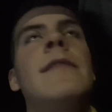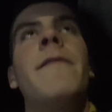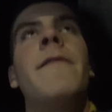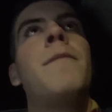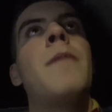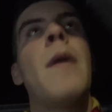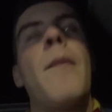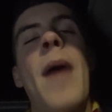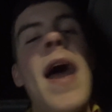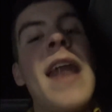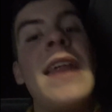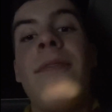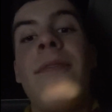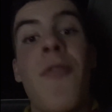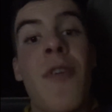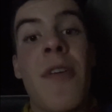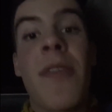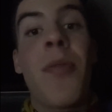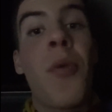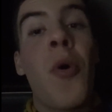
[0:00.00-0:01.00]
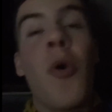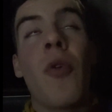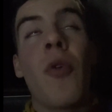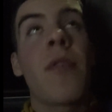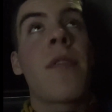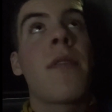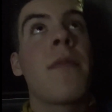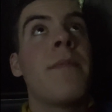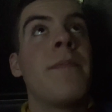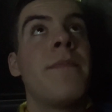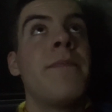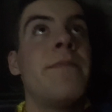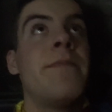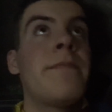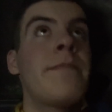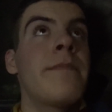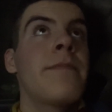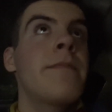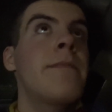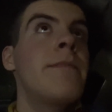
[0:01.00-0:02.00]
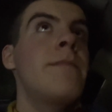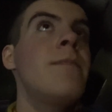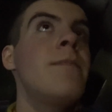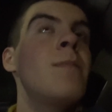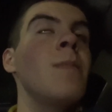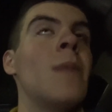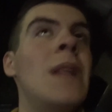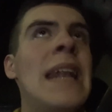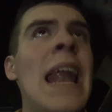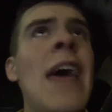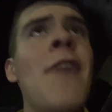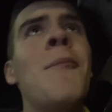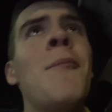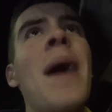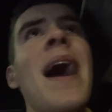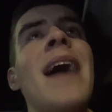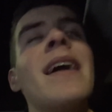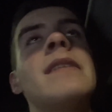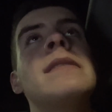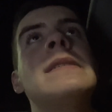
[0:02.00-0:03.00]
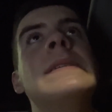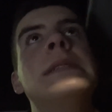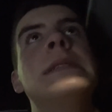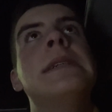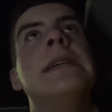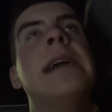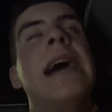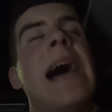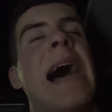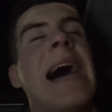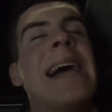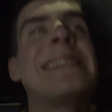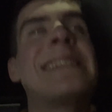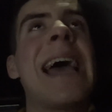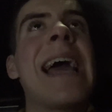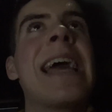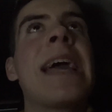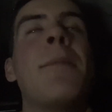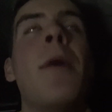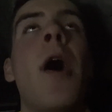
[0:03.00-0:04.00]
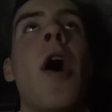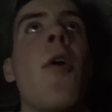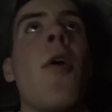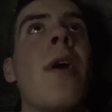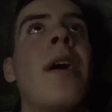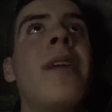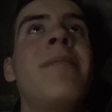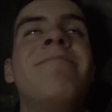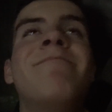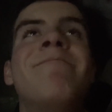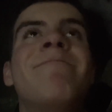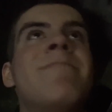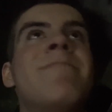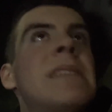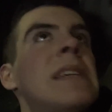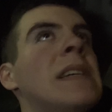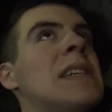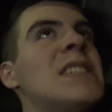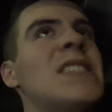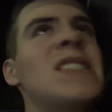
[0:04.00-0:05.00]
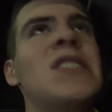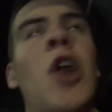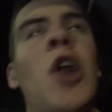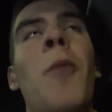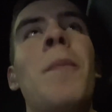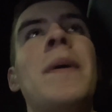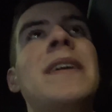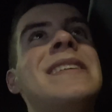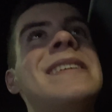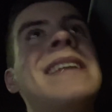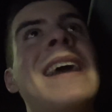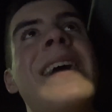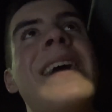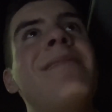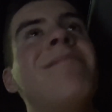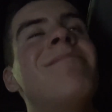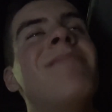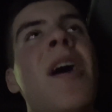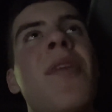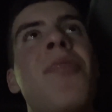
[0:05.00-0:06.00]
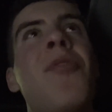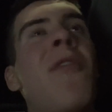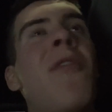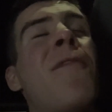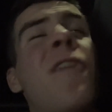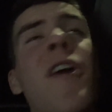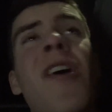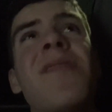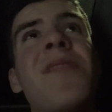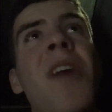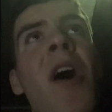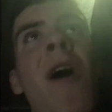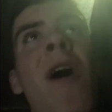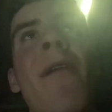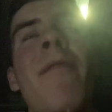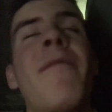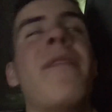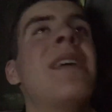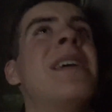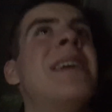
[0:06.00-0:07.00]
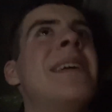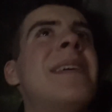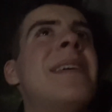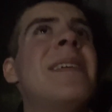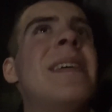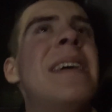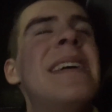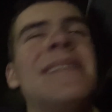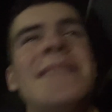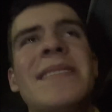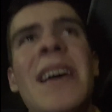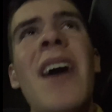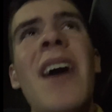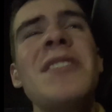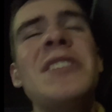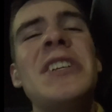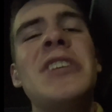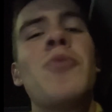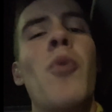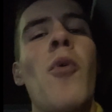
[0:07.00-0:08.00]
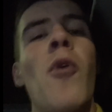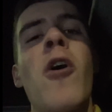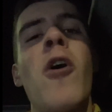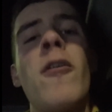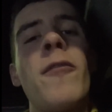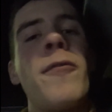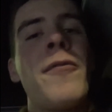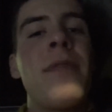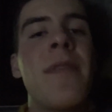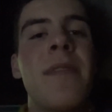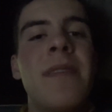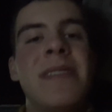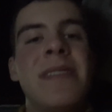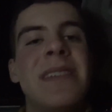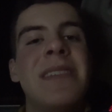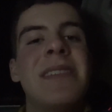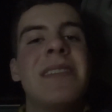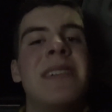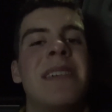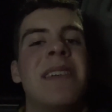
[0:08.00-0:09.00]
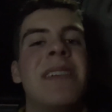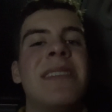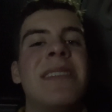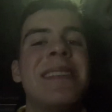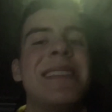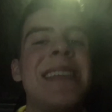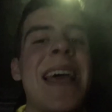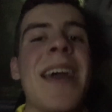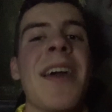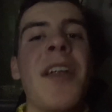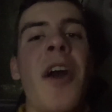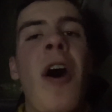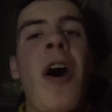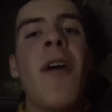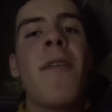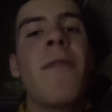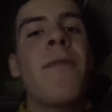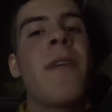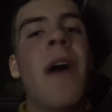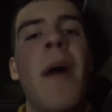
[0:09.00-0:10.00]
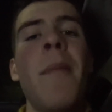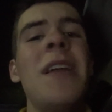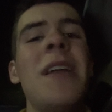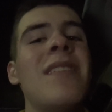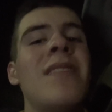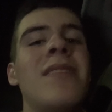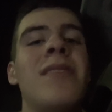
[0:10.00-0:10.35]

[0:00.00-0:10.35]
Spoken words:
a penny for his thoughts. Left back, Hassan Kamara, sloppy today. I thought first half, his touches were off. Second half, I mean,